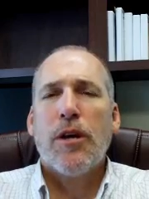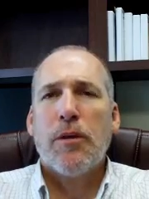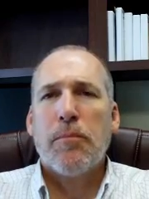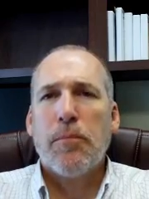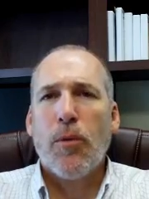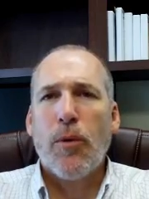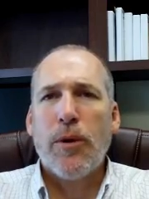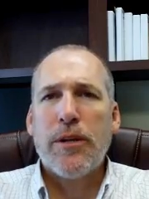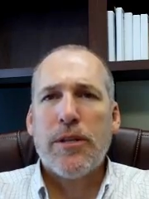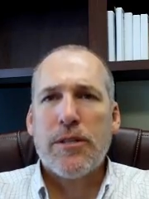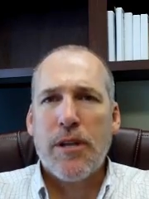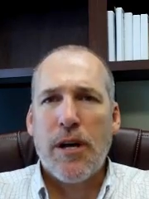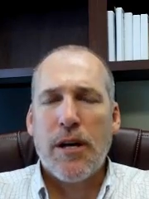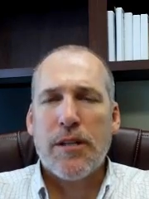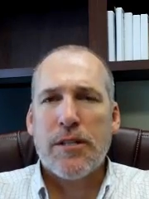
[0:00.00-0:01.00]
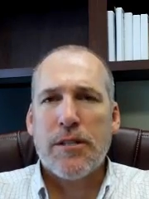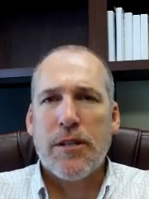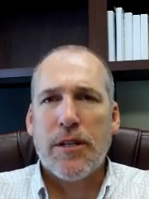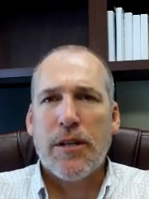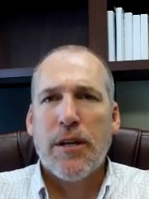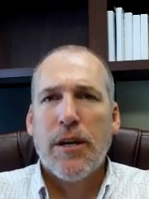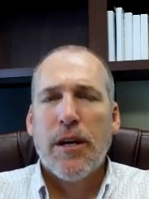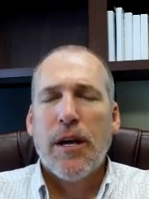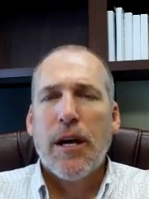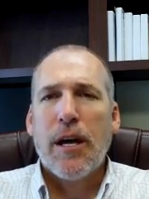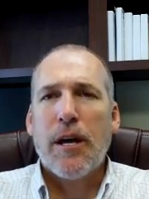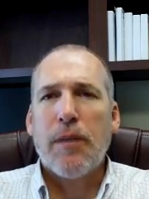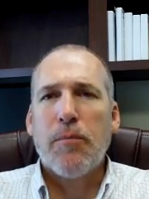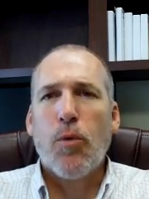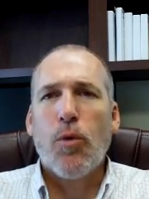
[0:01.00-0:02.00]
employee dishonesty,
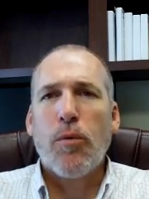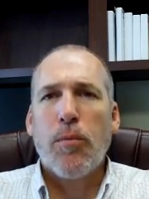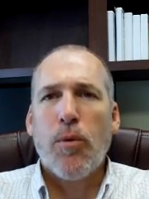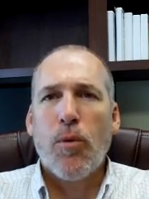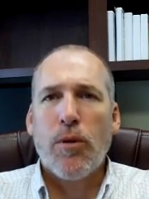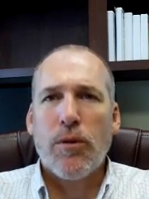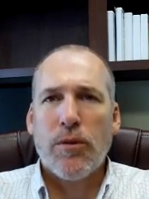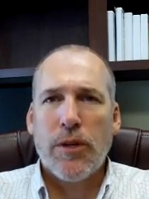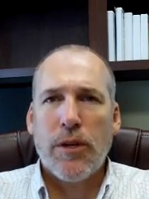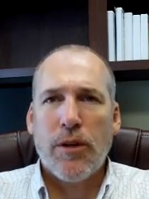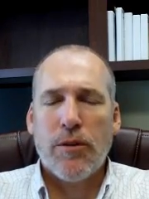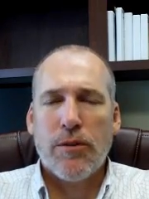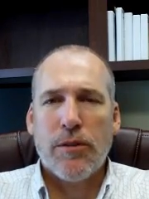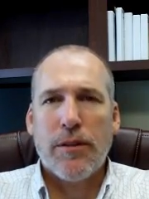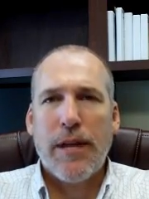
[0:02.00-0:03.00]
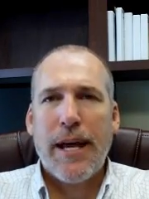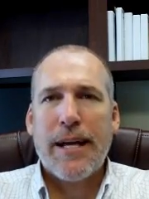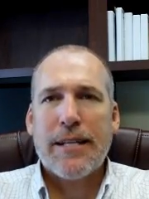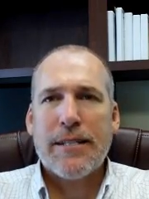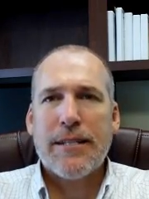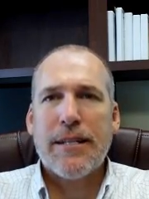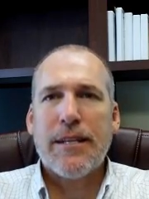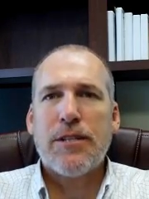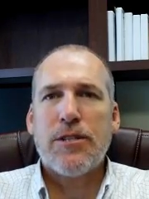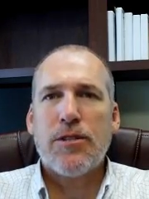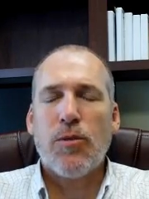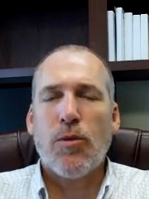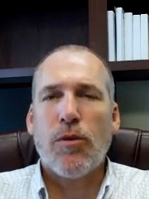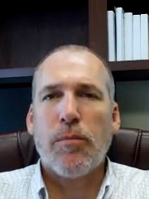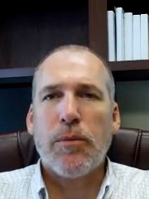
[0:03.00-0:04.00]
and more importantly on the last ditch
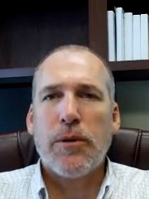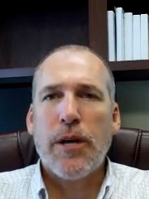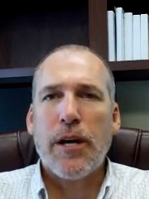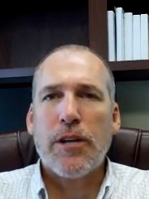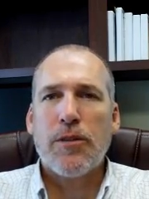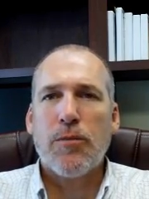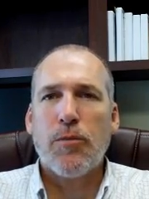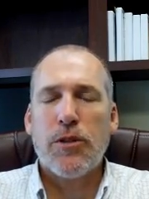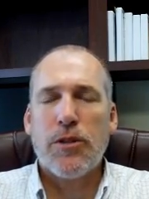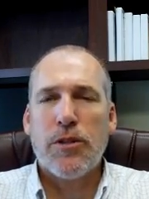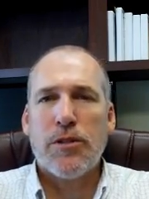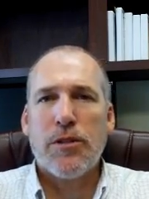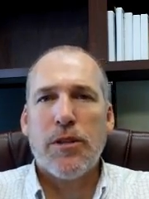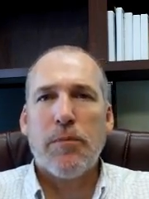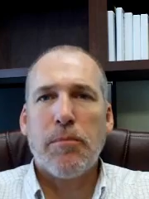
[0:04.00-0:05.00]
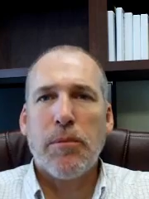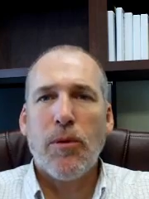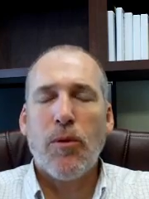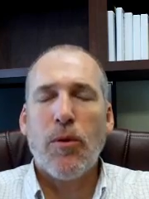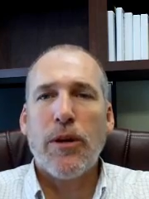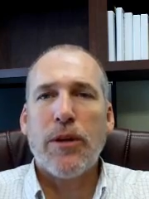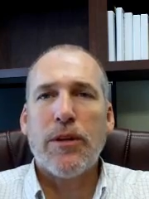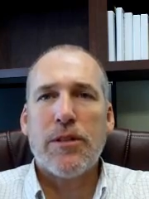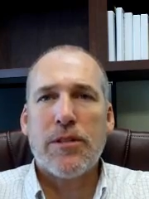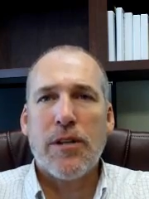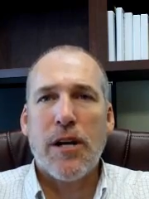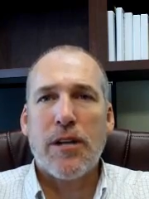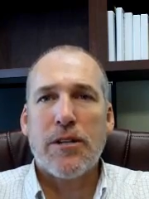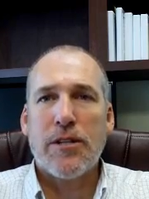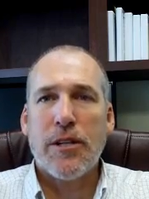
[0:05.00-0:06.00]
sort of protection, which is employee
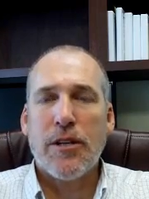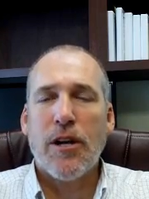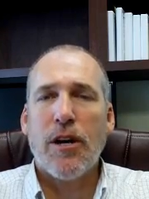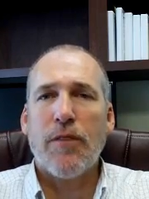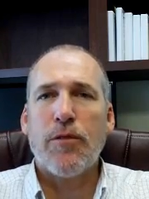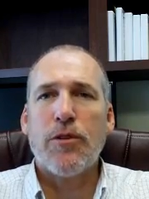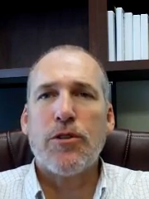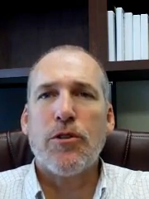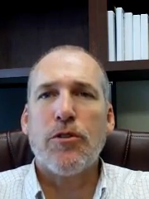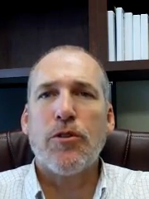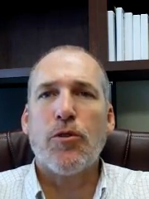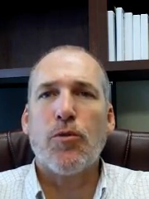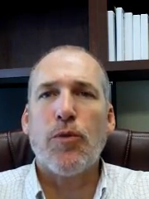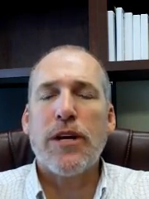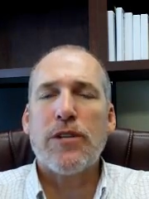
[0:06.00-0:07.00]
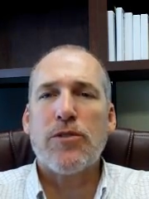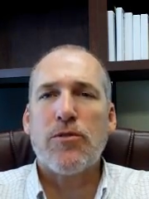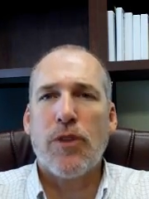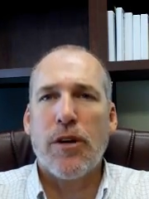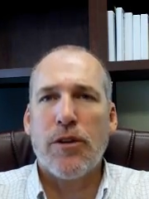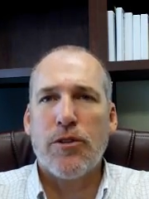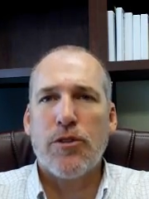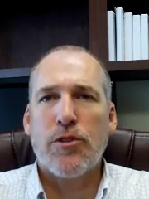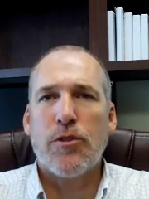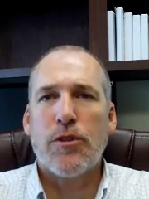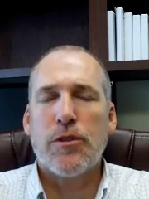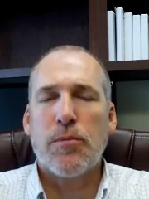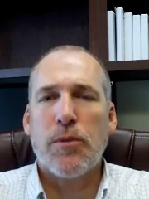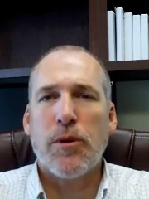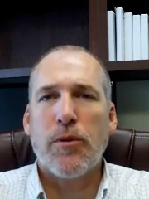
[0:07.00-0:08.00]
dishonesty coverage on your restaurant
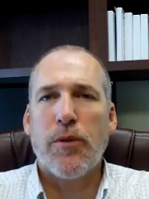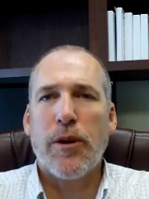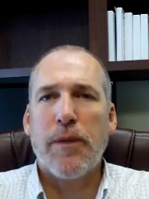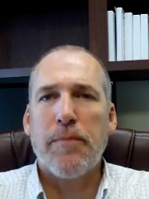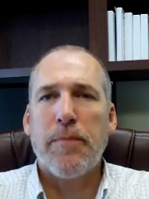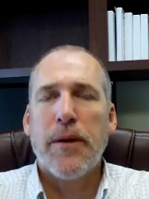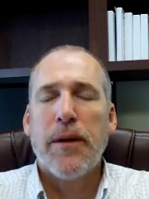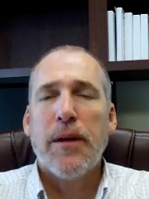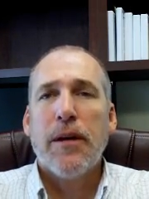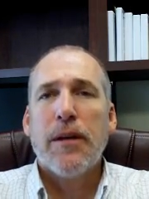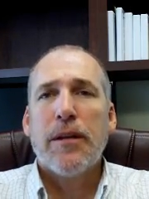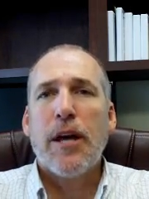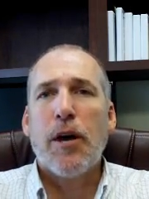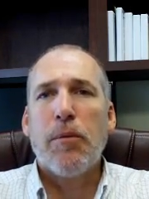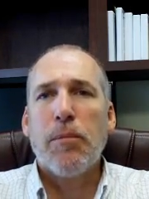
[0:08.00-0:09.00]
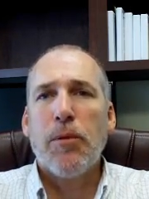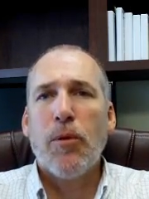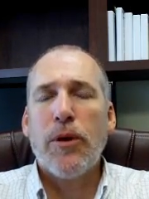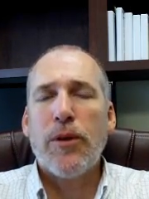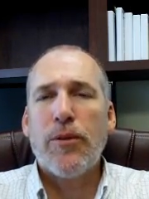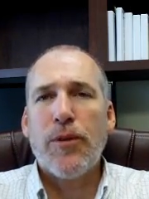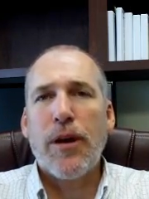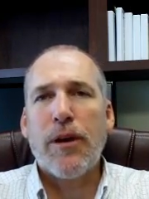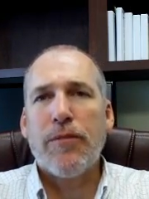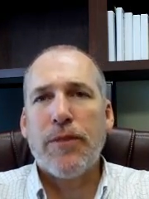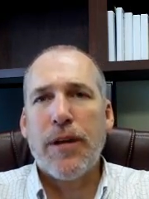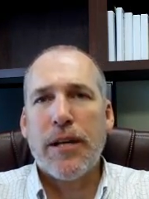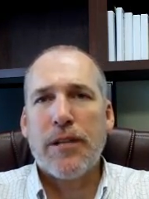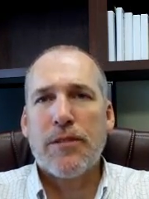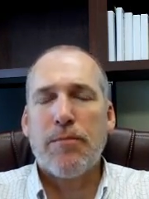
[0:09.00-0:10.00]
insurance program. Now, employee theft
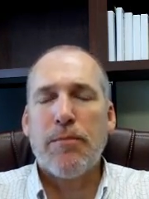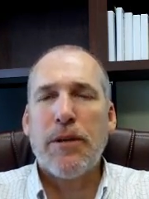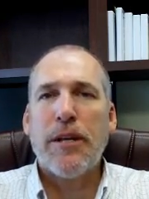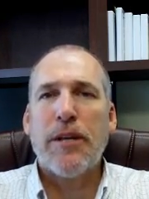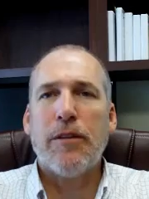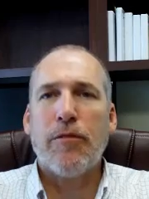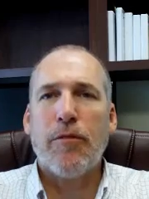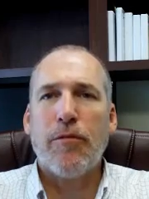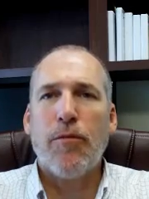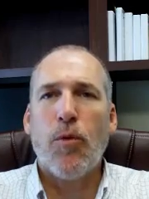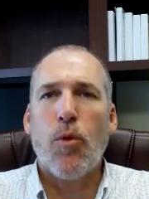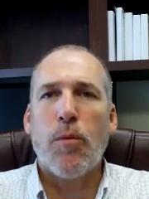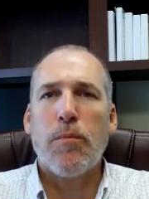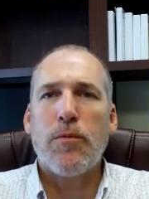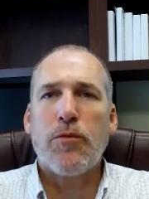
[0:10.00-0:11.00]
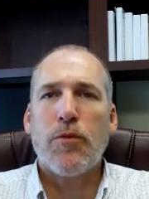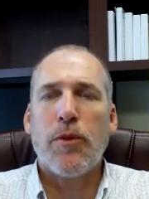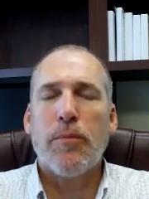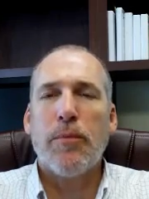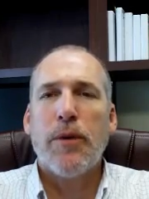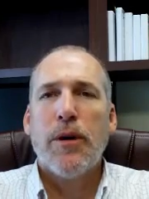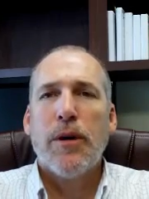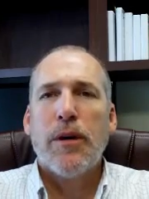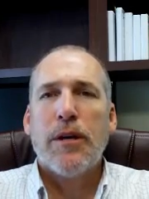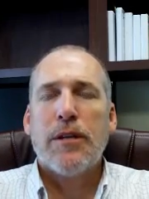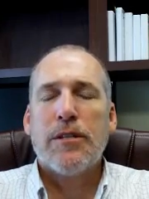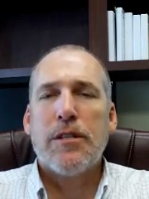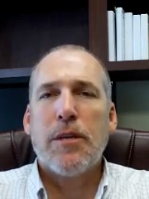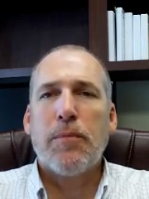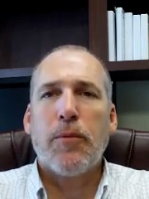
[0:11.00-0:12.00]
takes many different forms, from
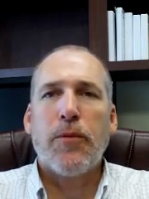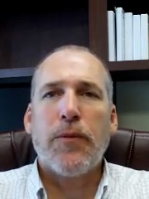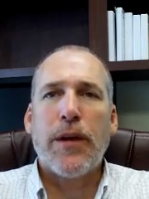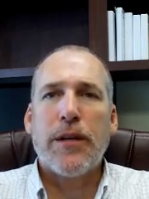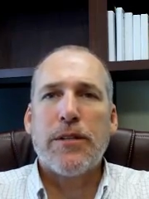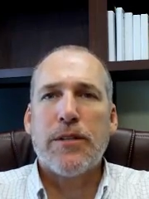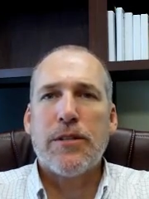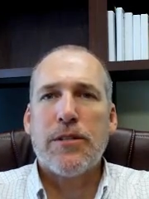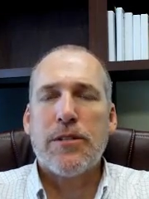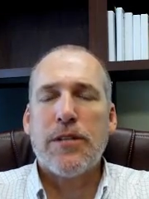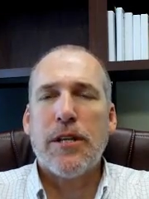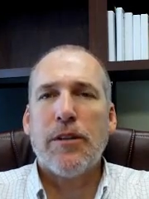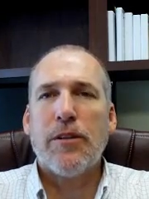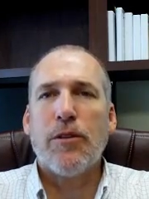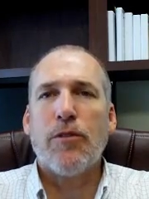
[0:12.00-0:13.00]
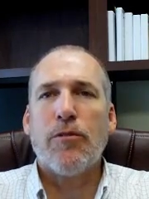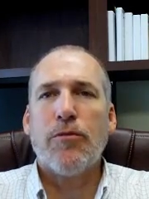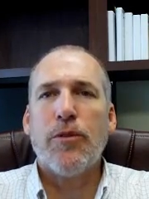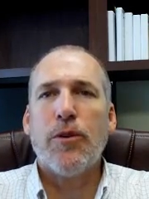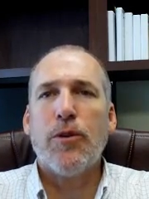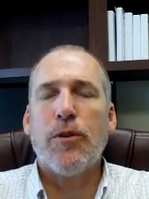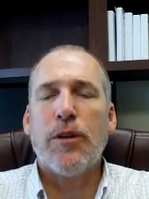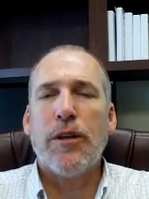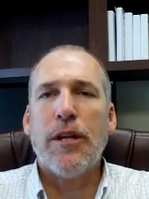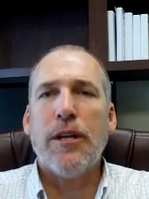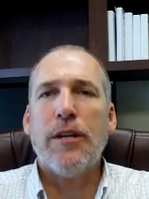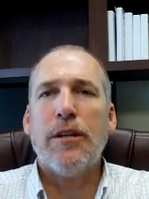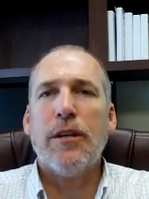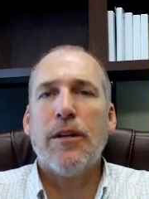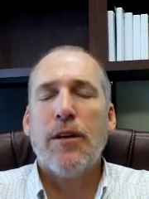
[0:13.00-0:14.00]
simple things as stealing your food and
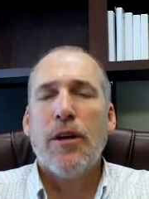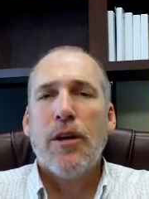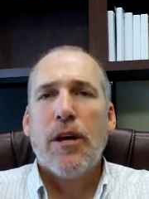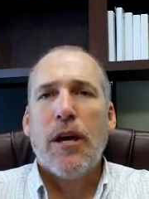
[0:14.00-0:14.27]
eating it,